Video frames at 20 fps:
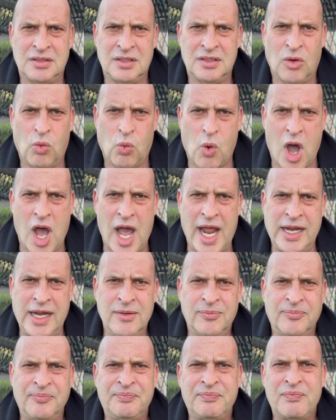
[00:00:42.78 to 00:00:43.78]
Why?
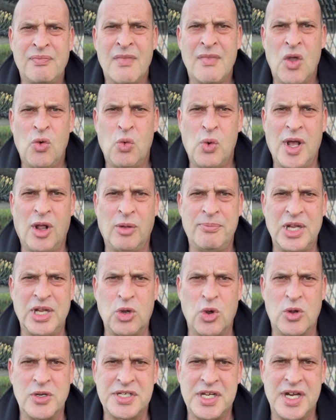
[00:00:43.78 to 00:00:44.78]
Well,
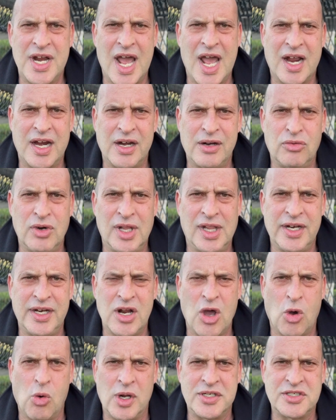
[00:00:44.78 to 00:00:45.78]
because you're not going to really
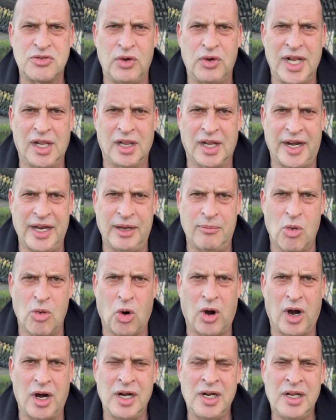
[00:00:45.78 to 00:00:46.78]
know what's real
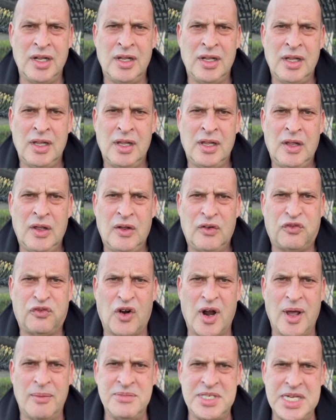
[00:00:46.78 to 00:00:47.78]
anymore.
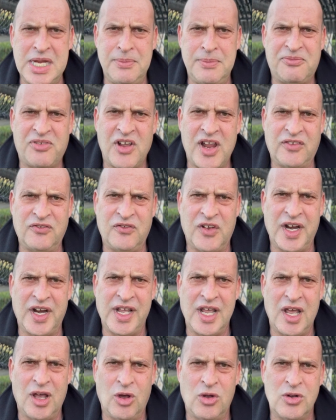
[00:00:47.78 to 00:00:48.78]
From deepfake
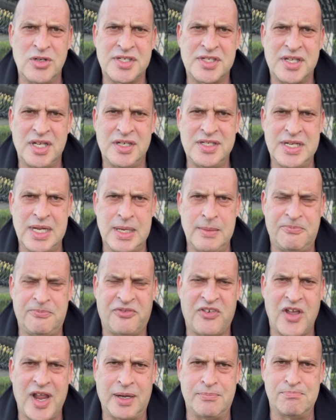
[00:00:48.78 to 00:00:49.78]
videos to
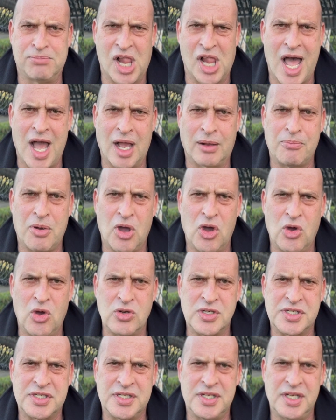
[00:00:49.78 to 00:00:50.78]
deepfake blog
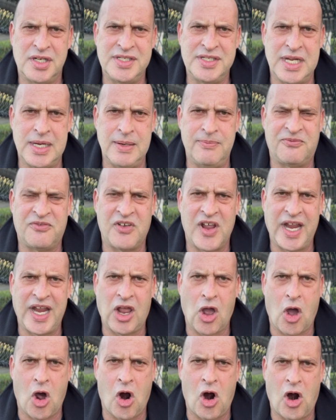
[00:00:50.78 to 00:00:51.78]
posts to deepfake
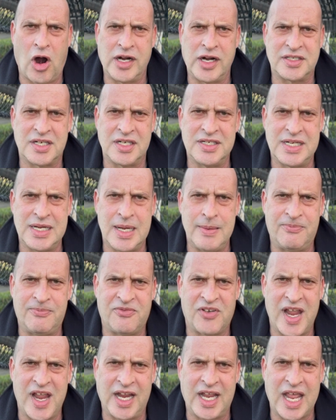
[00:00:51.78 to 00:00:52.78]
art to
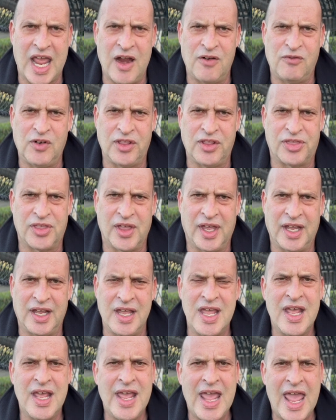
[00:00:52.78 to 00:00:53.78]
deepfake everything,
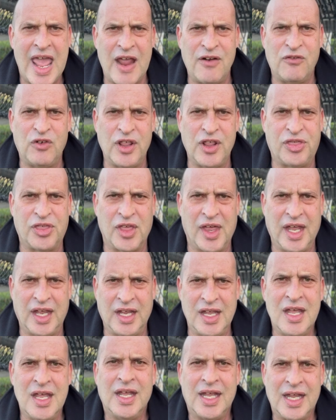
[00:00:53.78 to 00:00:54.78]

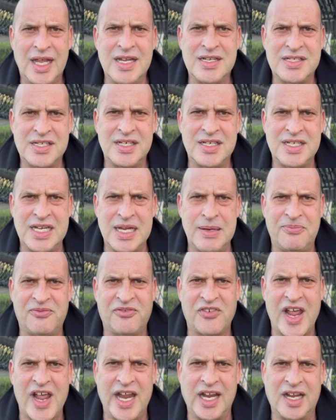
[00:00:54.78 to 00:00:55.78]
everything is a
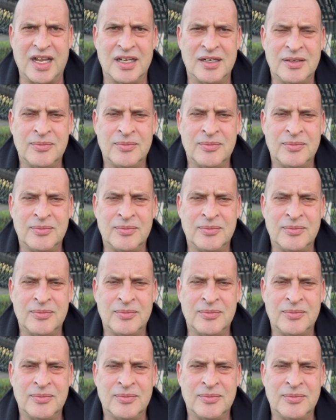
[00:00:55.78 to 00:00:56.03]
deepfake.